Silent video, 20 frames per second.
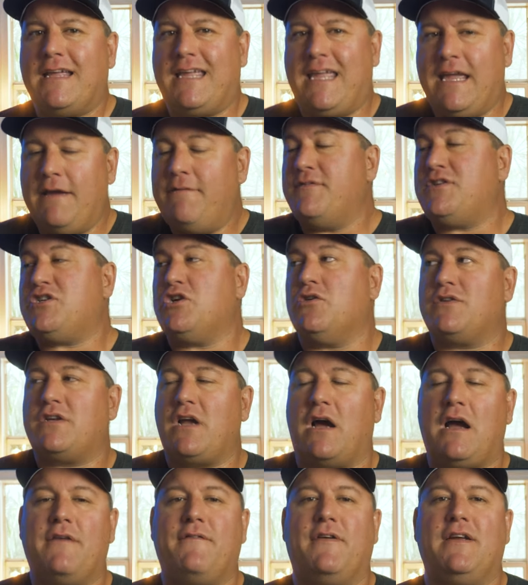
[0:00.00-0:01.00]
gives your
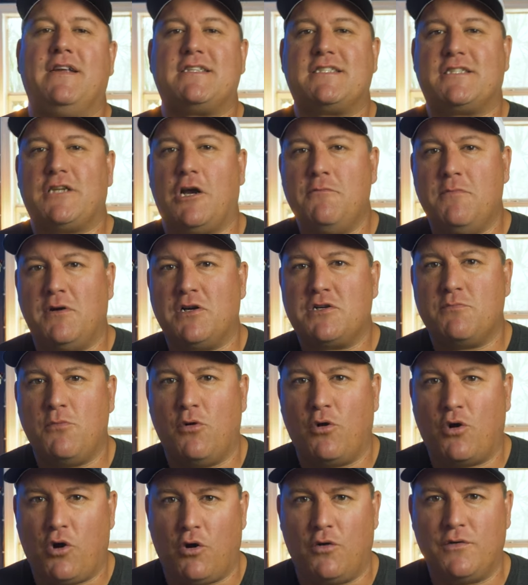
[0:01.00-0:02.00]
diving so much
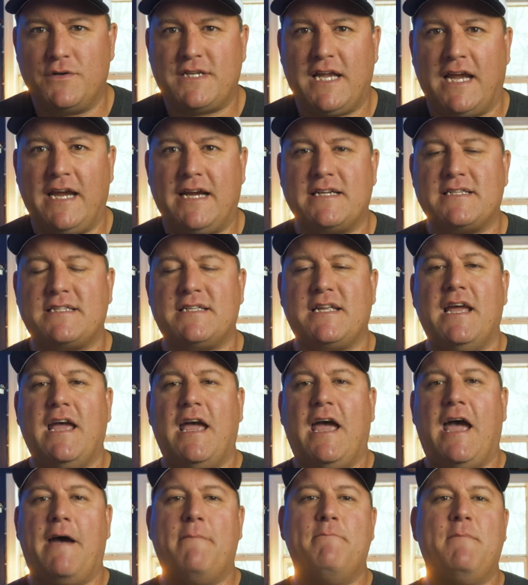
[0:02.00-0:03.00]
more context
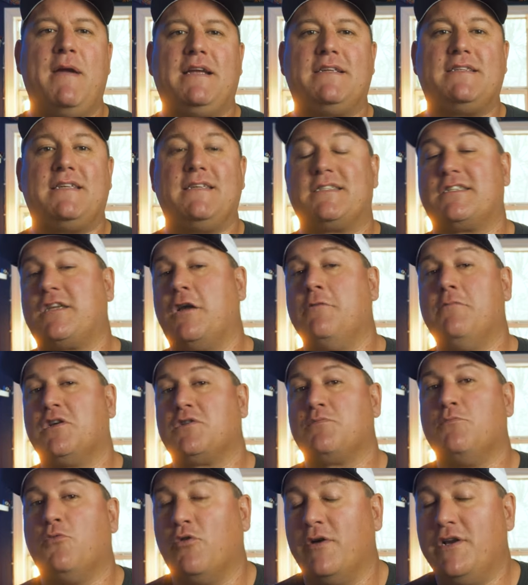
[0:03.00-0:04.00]
and makes it so
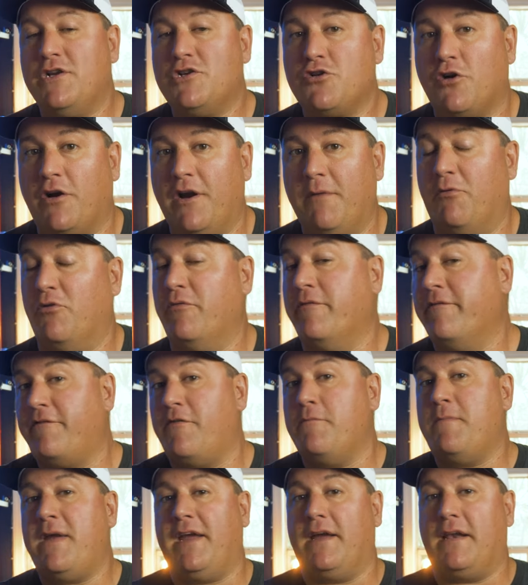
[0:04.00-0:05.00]
much more enjoyable.
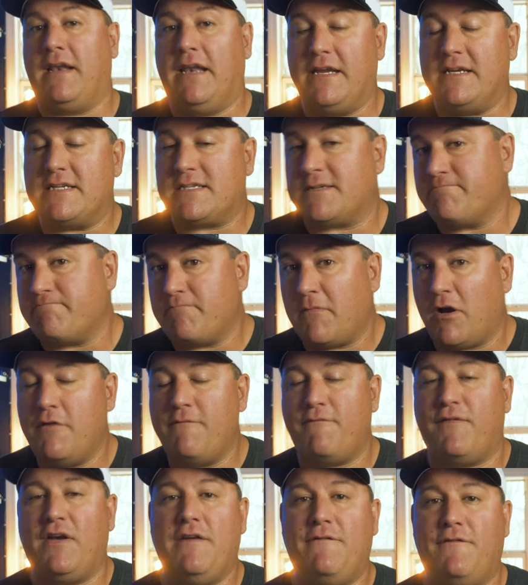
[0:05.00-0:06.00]
For me at least,
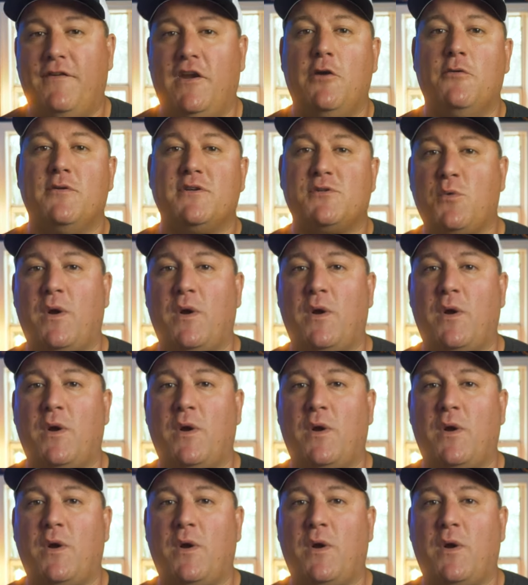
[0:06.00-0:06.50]
hopefully for you as